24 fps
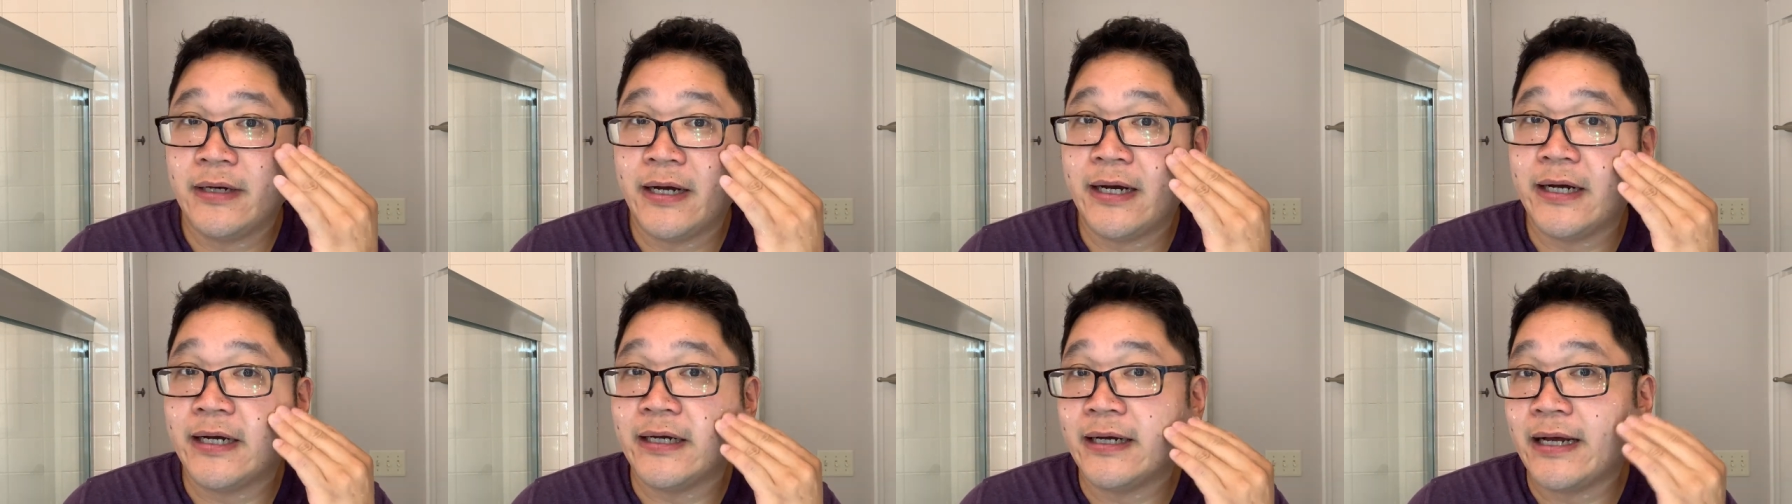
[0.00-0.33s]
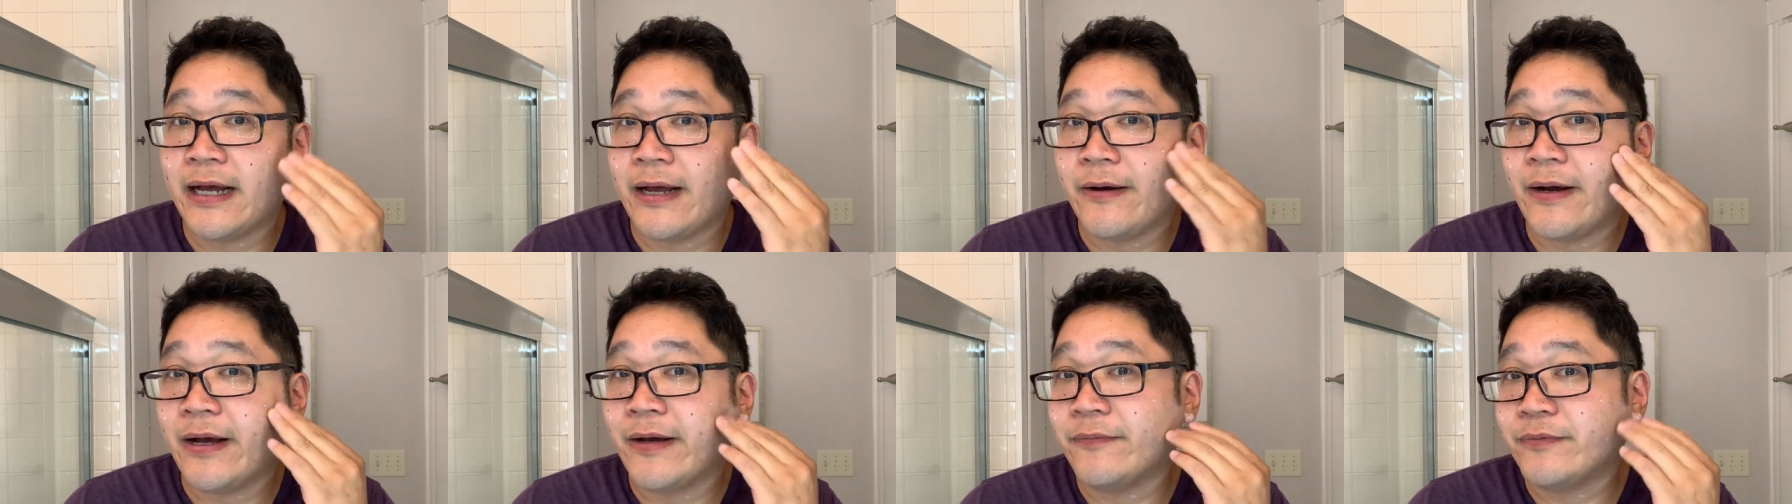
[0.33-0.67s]
Uh,
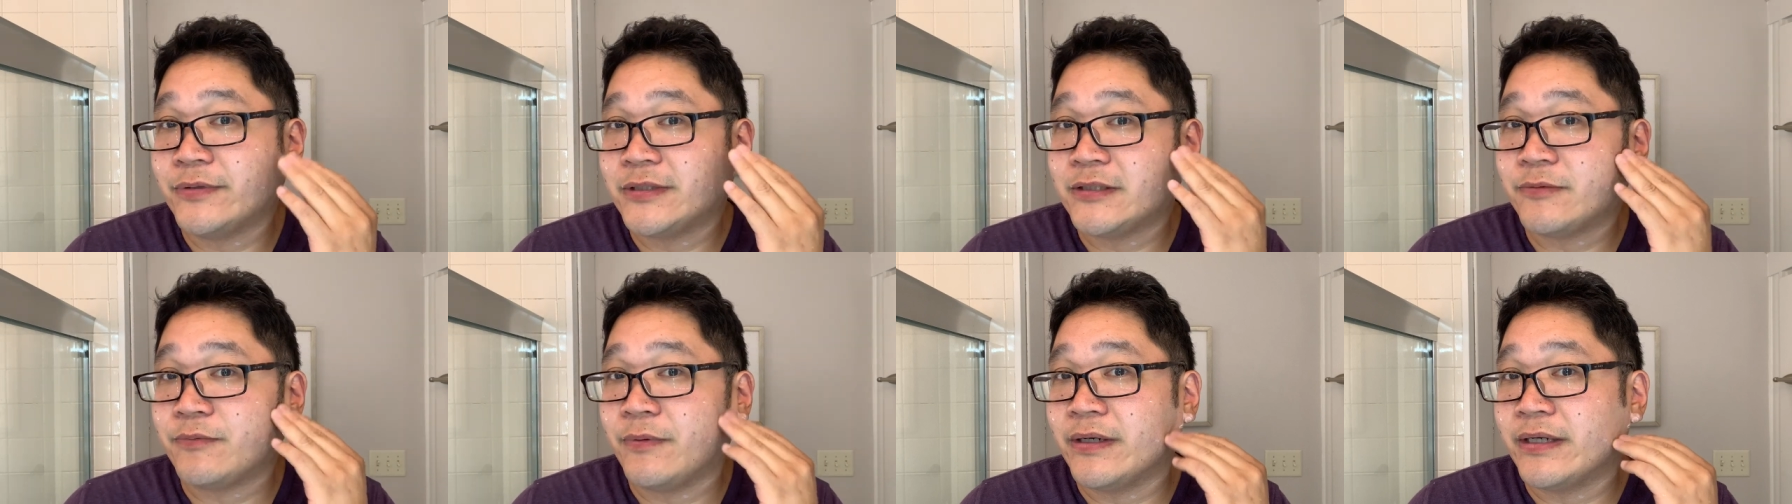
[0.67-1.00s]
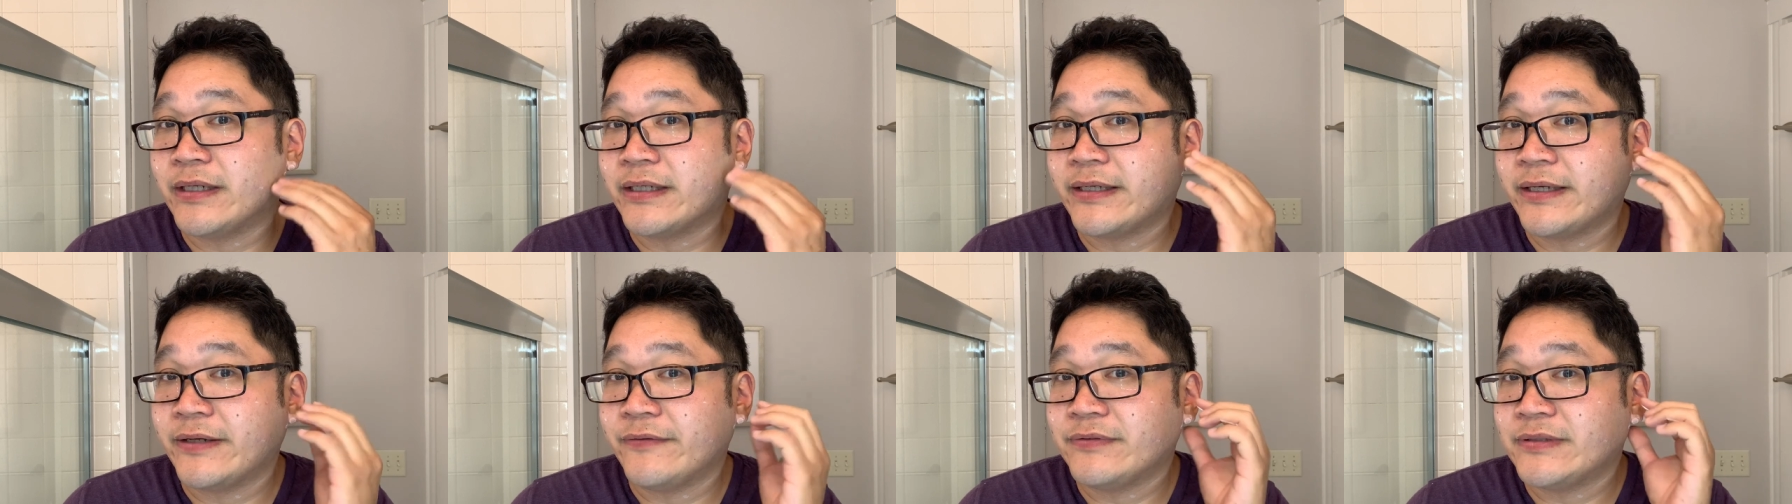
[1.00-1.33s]
I, I, just want
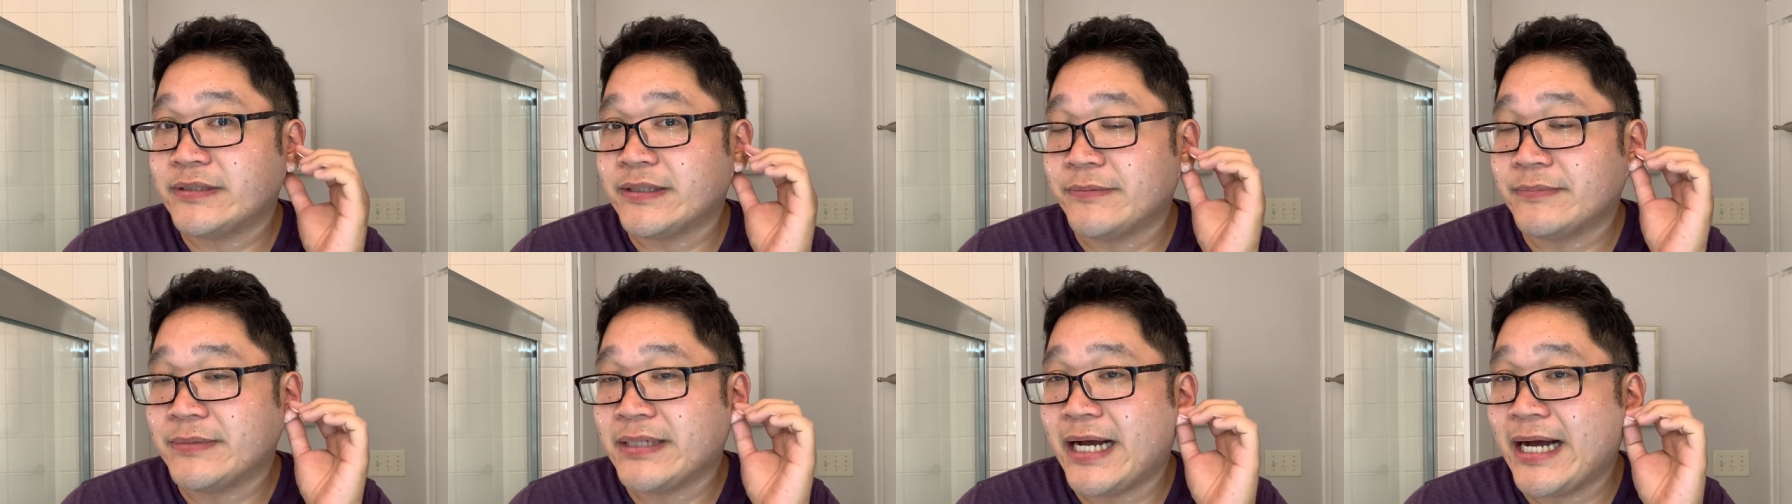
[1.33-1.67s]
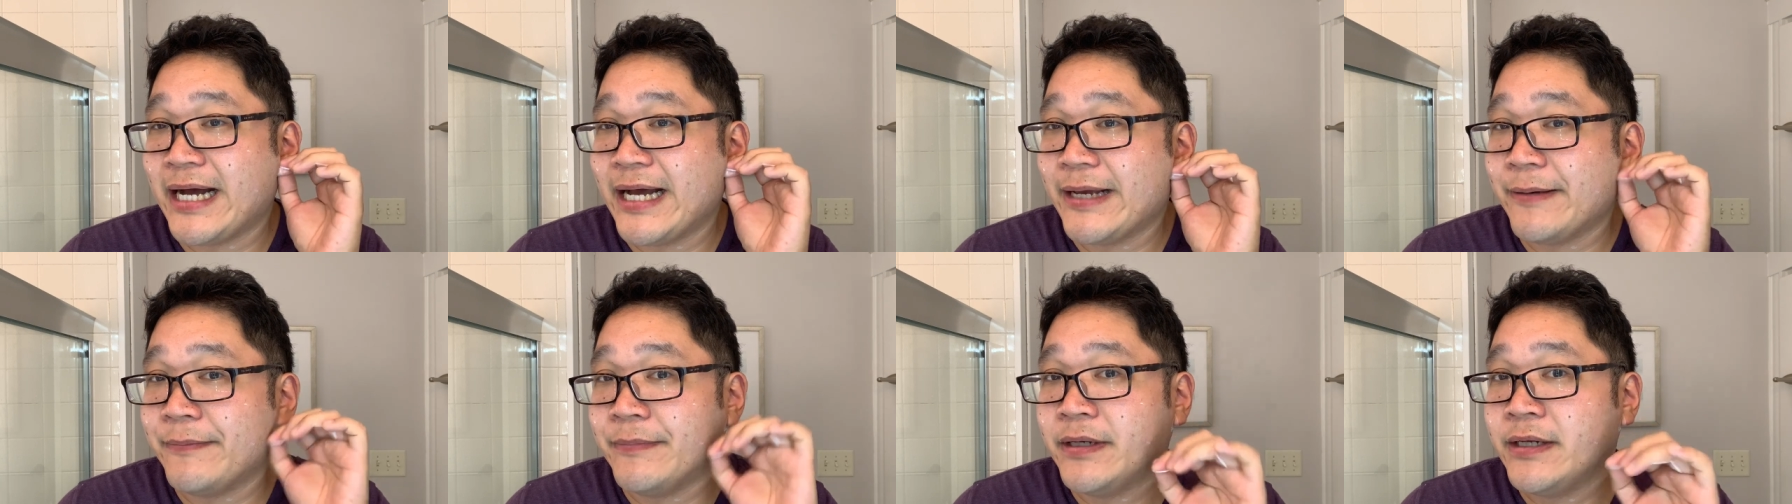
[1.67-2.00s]
to give some
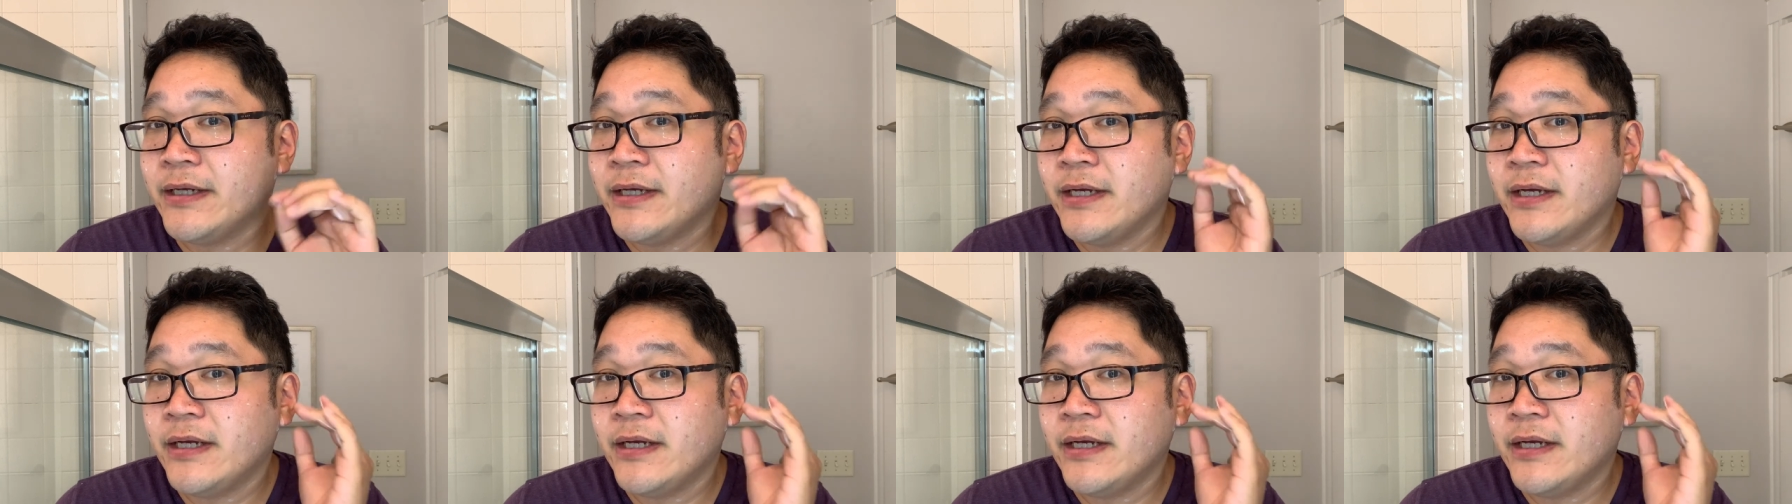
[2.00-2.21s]
time